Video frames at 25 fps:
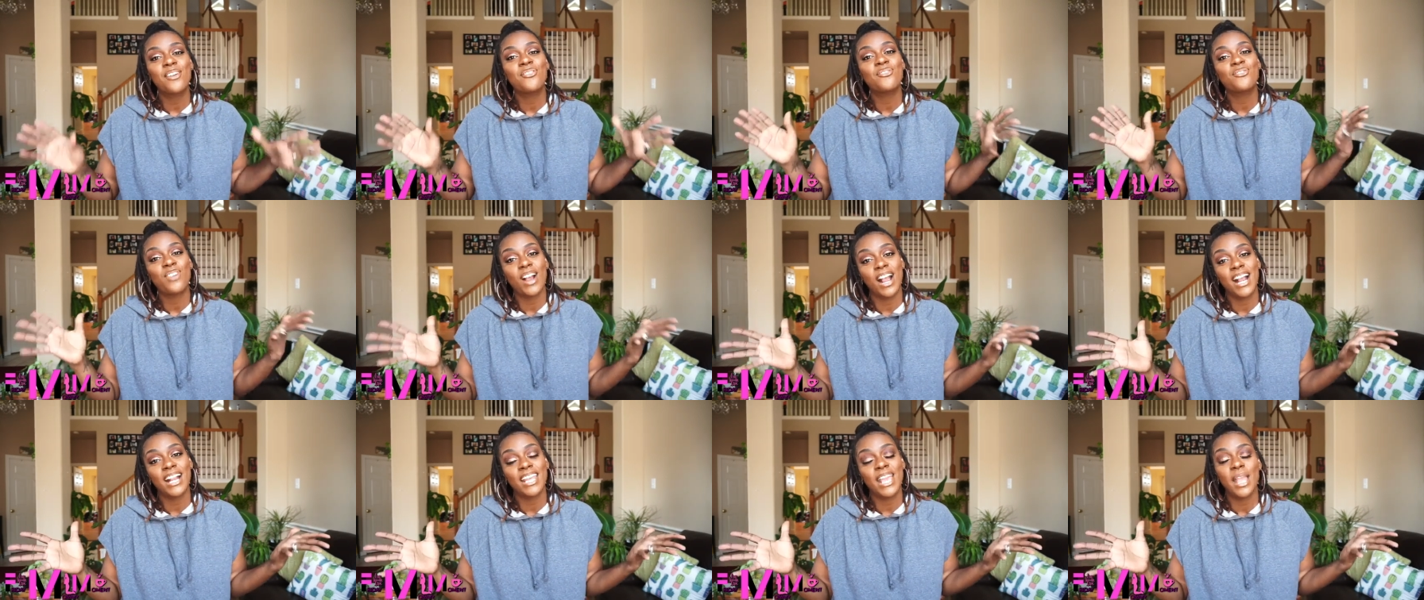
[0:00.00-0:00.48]

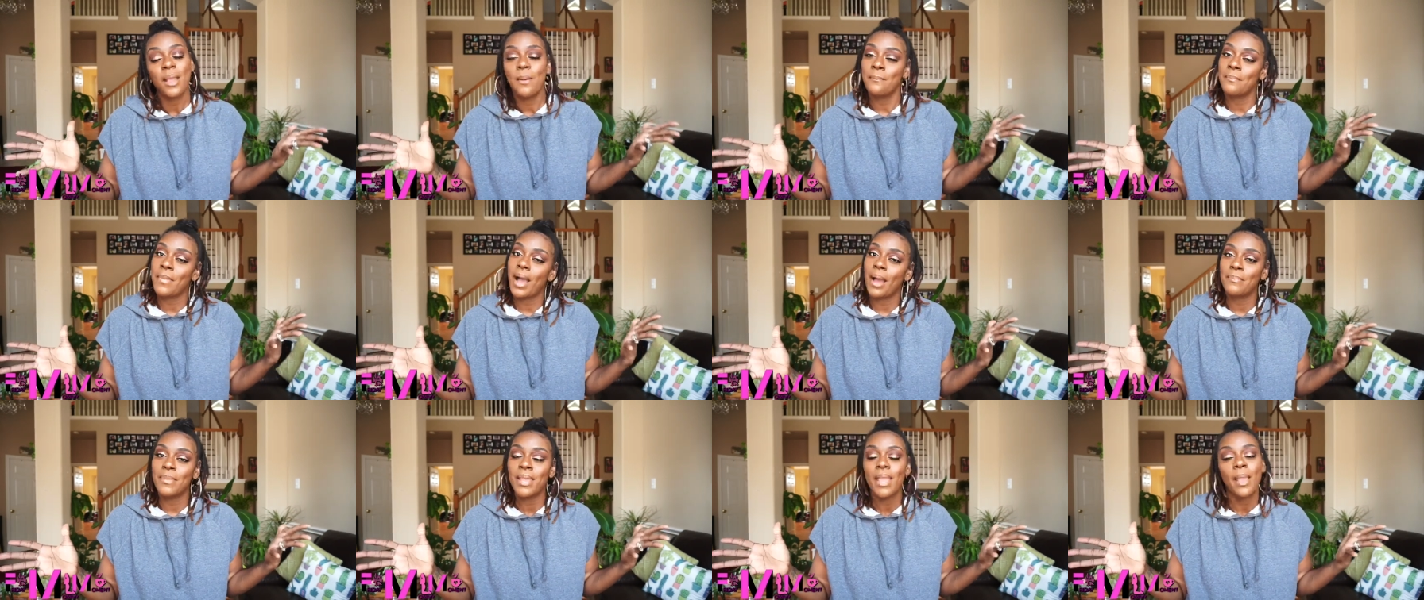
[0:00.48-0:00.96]
Friday
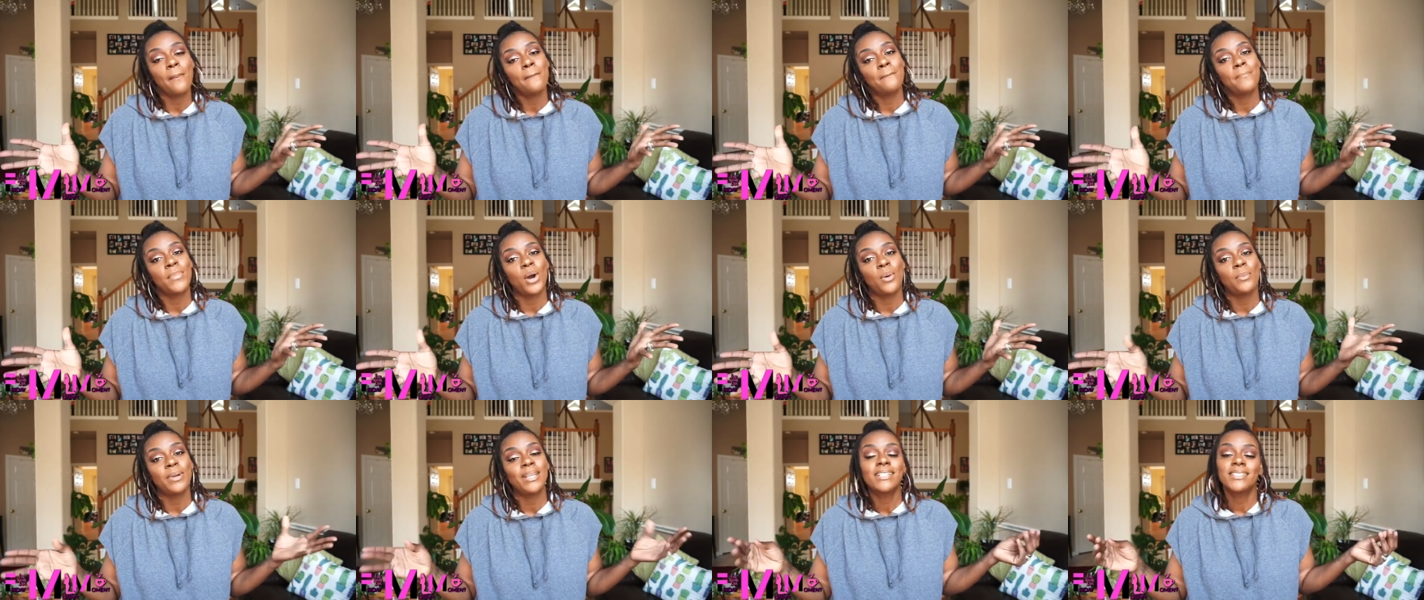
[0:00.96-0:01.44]
Mommy
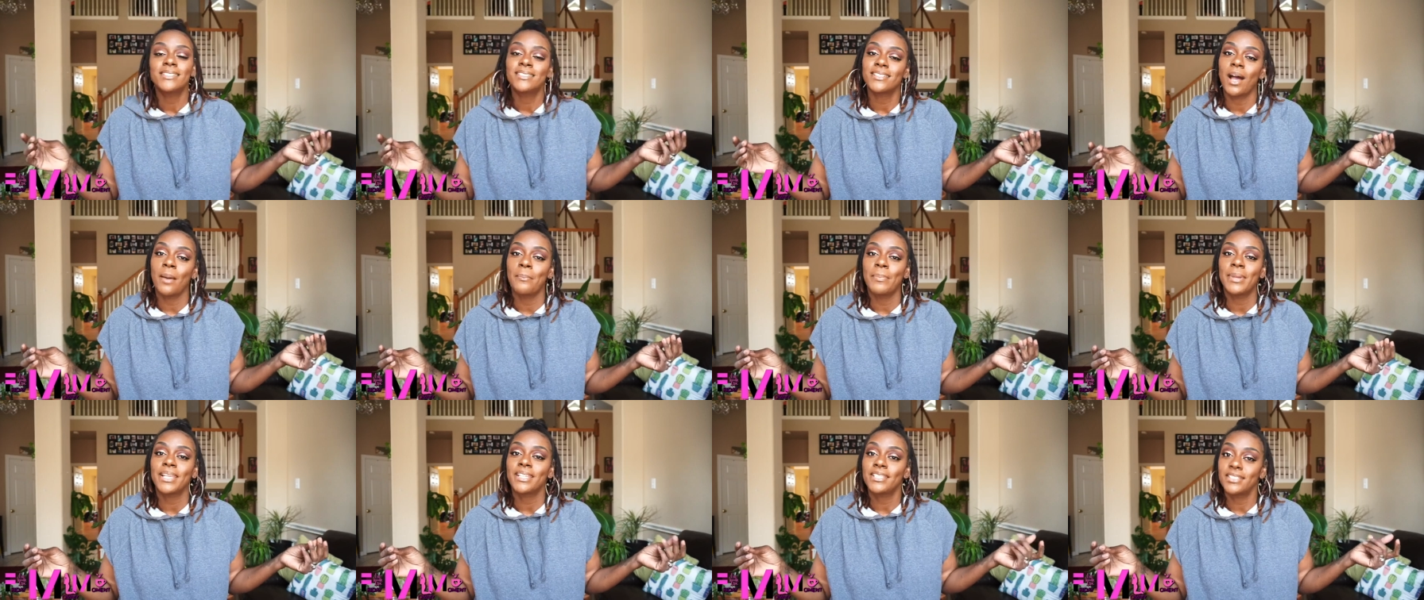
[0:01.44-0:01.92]
Moment
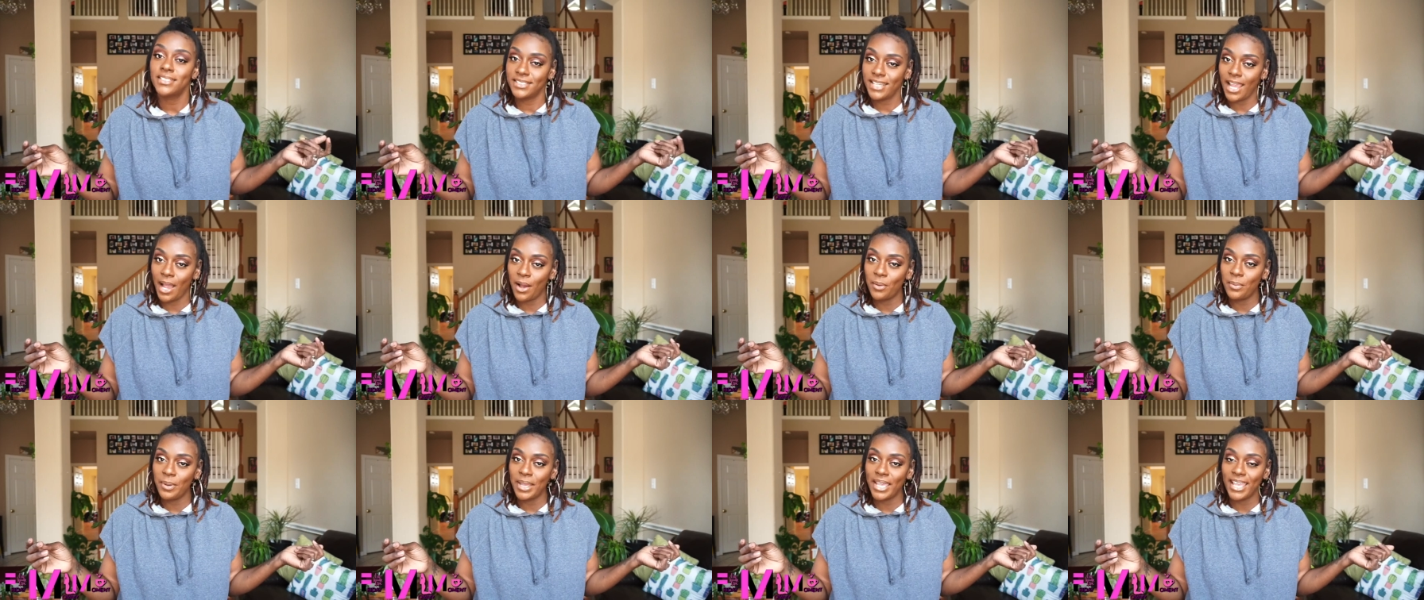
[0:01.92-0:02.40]
topic,
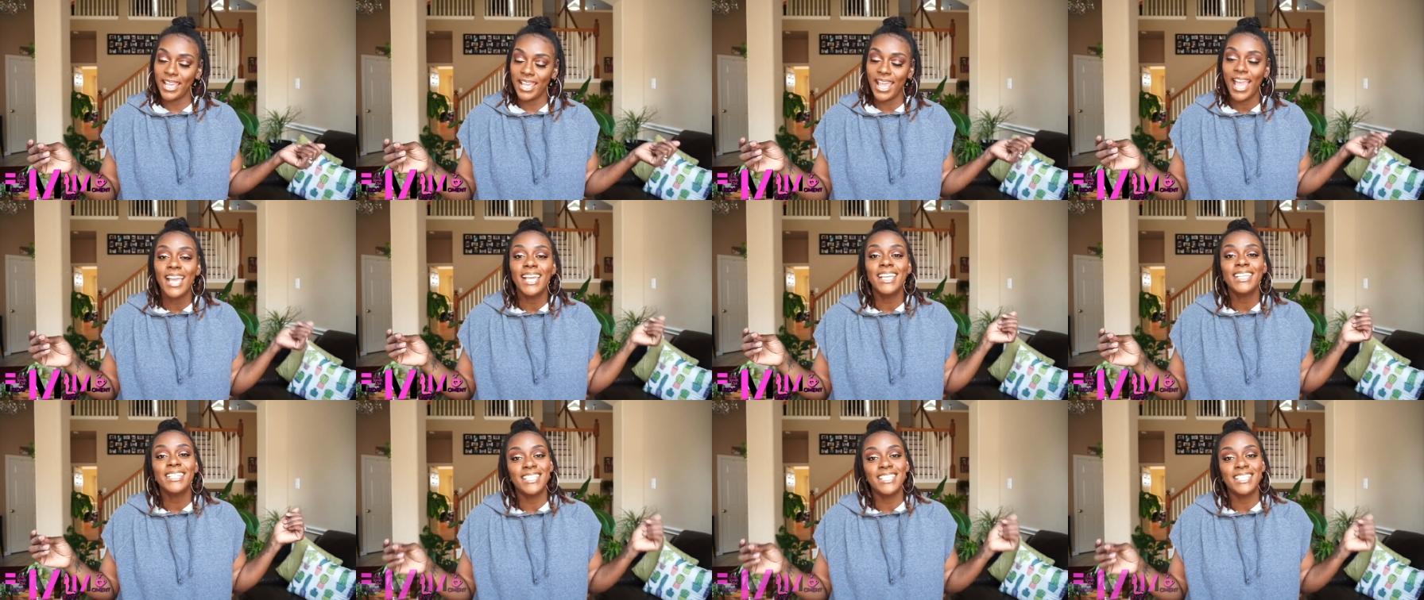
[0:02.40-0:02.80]
shall we?